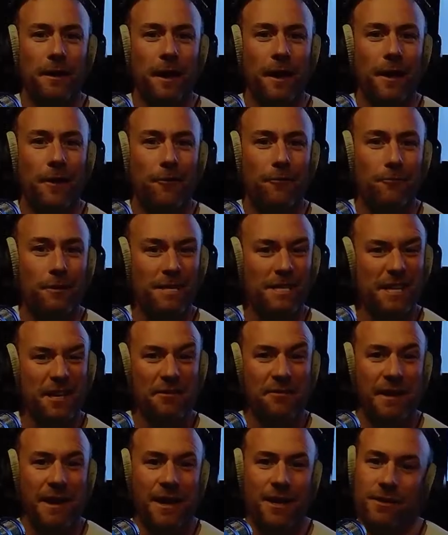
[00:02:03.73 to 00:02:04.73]
risk
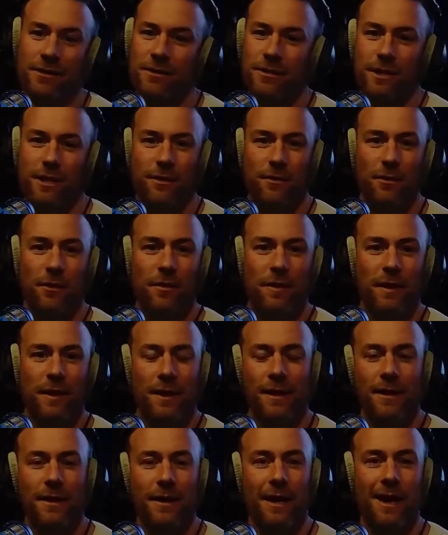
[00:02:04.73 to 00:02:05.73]
averse and you
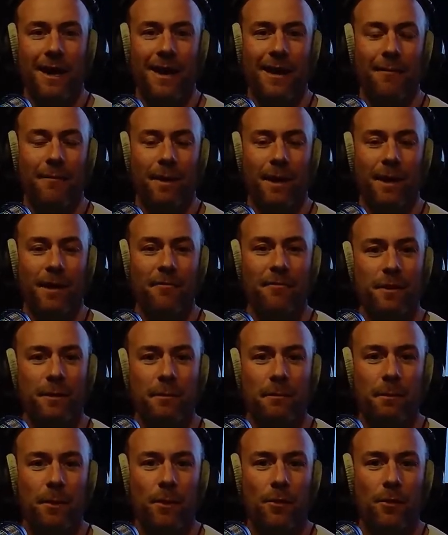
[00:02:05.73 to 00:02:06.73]
think every
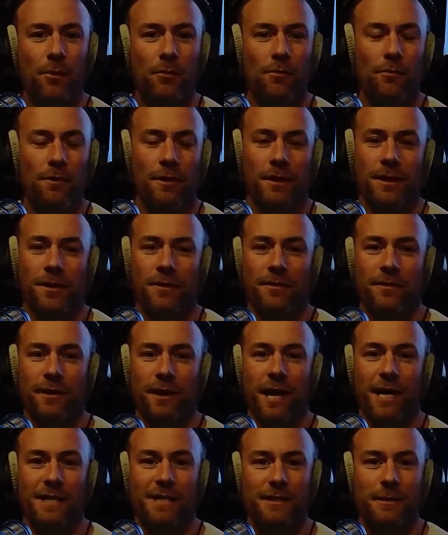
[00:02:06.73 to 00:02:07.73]
move
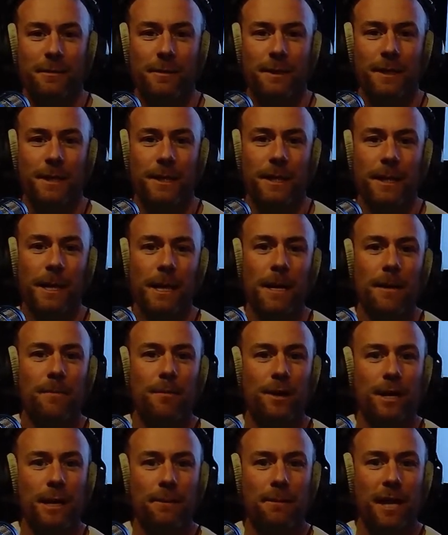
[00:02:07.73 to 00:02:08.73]
has to be
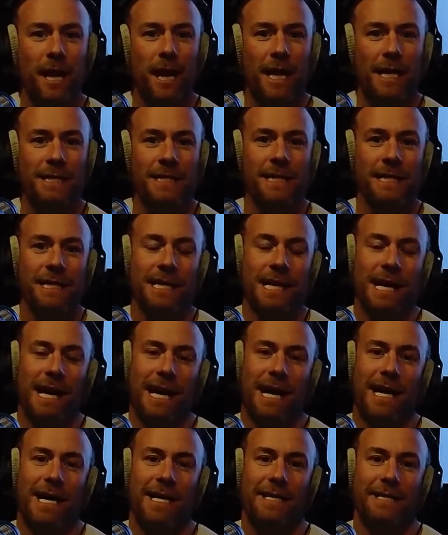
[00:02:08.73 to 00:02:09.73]
pre-planned
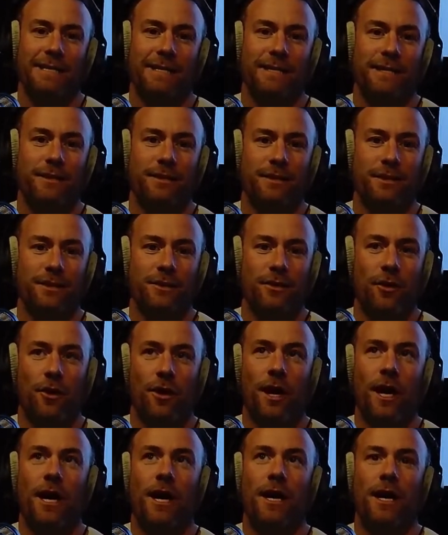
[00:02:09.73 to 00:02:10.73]
and you're
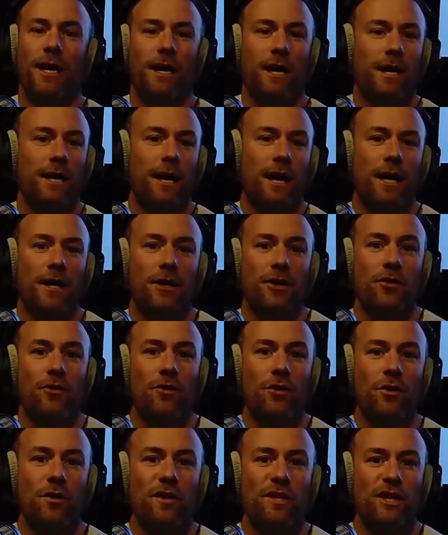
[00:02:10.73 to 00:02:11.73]
on a
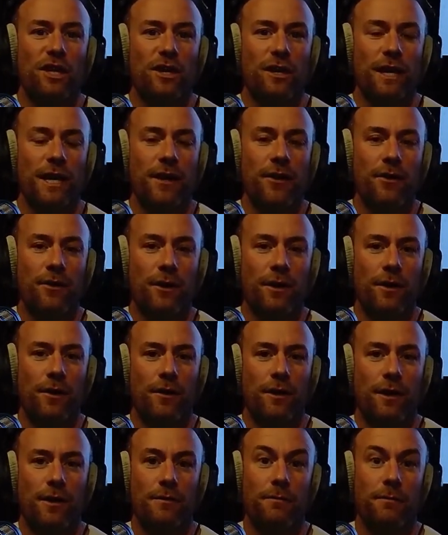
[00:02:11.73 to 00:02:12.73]
growth journey or
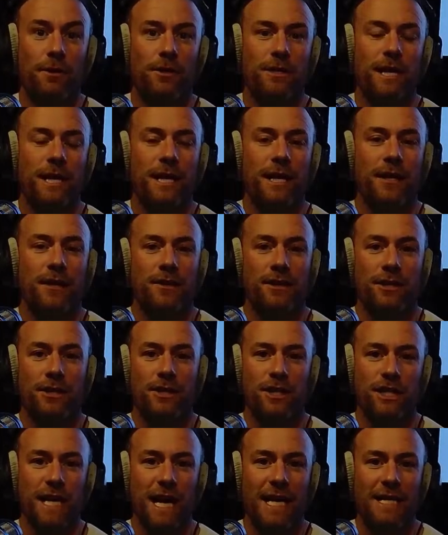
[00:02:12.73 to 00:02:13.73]
a particular
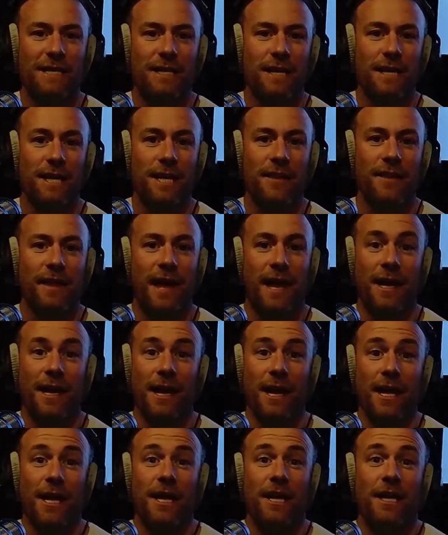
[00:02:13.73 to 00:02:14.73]
trajectory, then
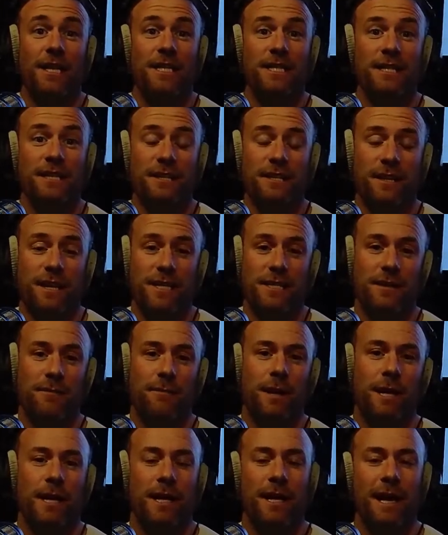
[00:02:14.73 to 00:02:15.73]
listen to this. It
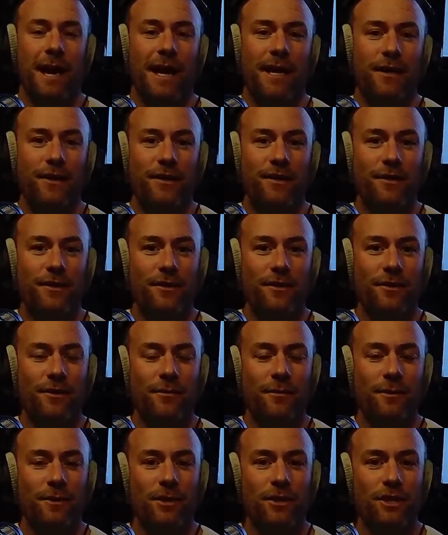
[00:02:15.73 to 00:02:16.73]
might get you to
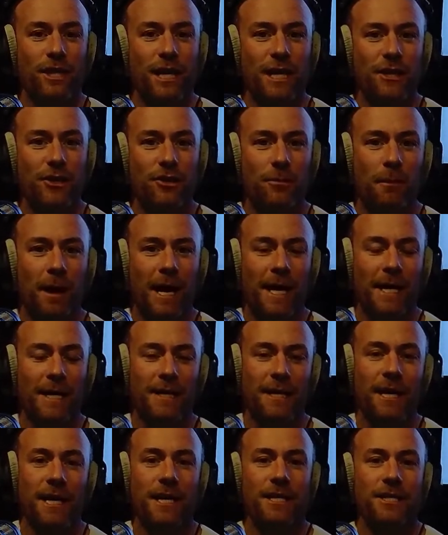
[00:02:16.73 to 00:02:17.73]
change your
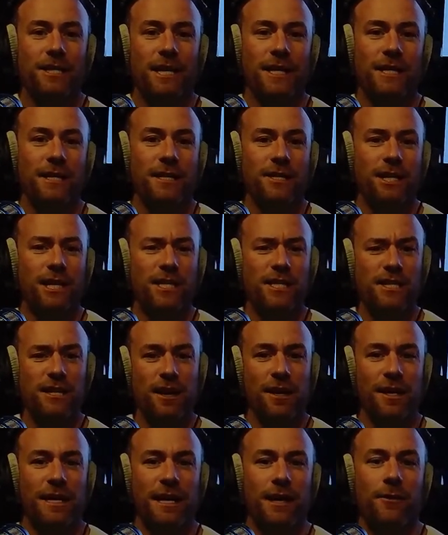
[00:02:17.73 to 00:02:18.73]
mind. Jane
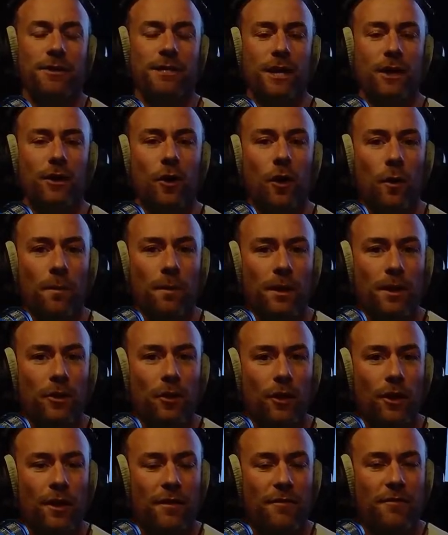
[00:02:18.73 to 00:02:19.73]
started out as a corporate
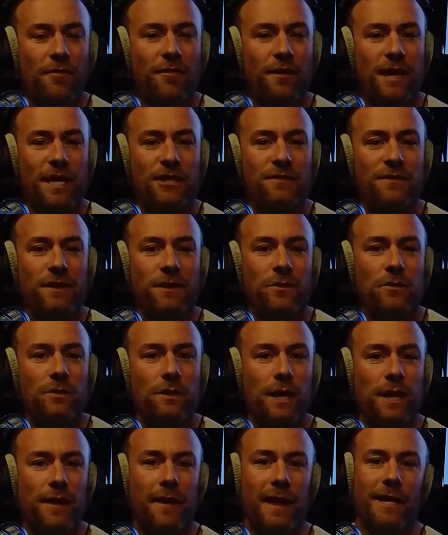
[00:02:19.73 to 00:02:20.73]
lawyer at Freshfields,
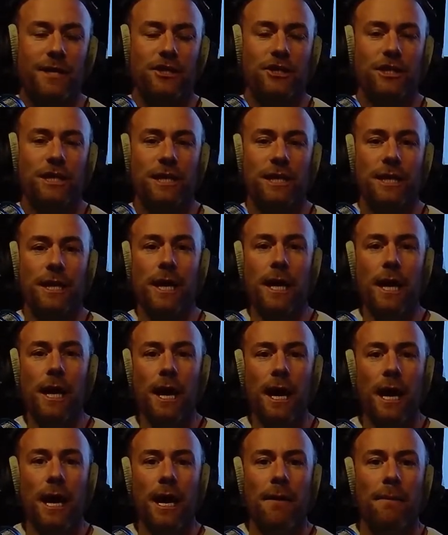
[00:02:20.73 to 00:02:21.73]
and then she
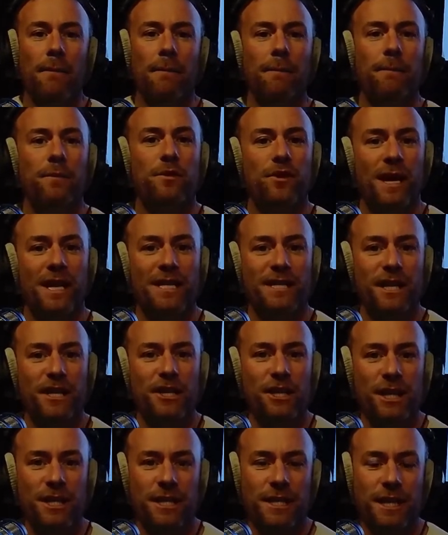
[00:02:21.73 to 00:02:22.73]

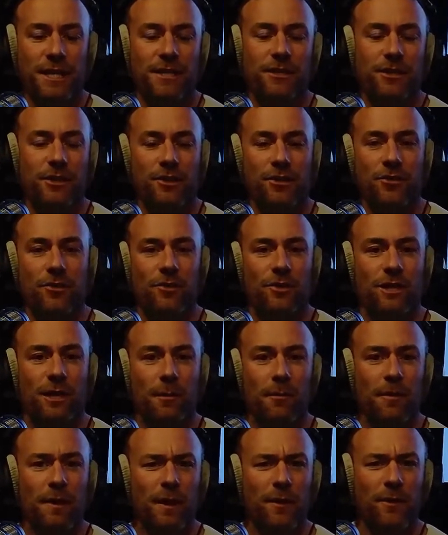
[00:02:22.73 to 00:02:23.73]
transitioned into
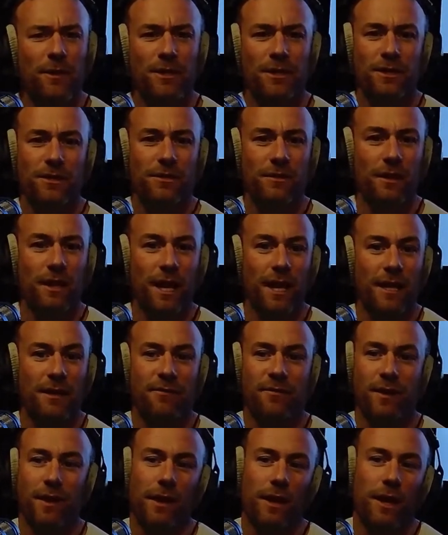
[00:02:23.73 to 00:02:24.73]
something which is like
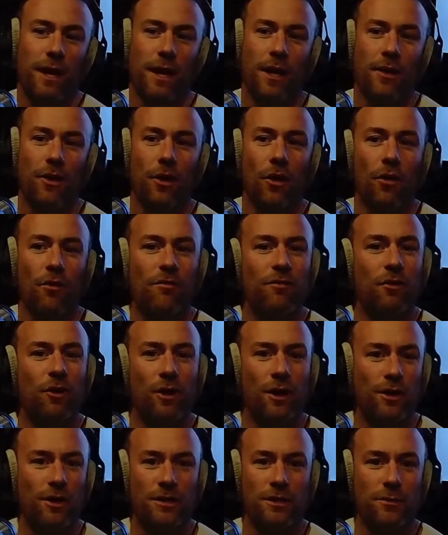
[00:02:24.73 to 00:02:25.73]
a lot of
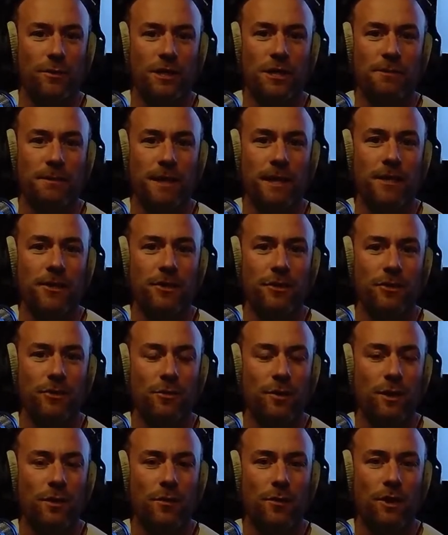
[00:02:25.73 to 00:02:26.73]
lawyers that we speak to
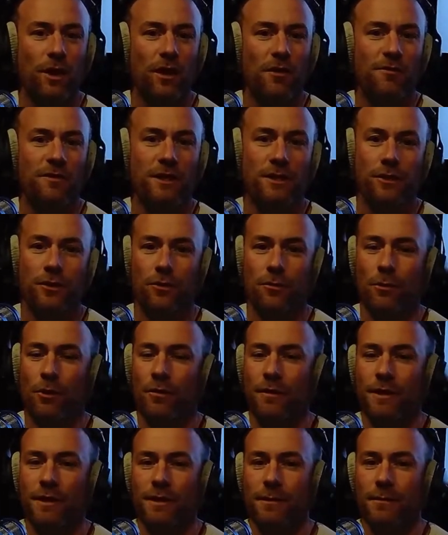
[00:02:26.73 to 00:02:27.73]
would love to do.
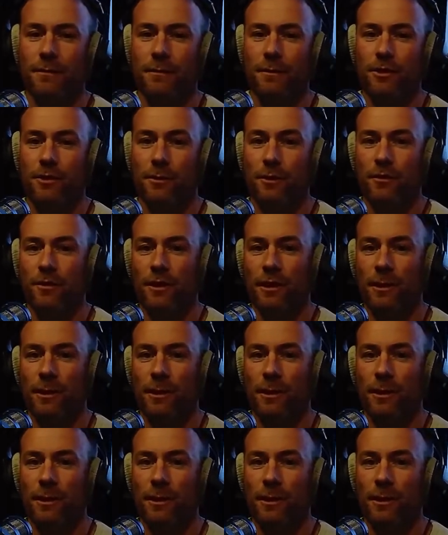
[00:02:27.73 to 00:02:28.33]
She moved into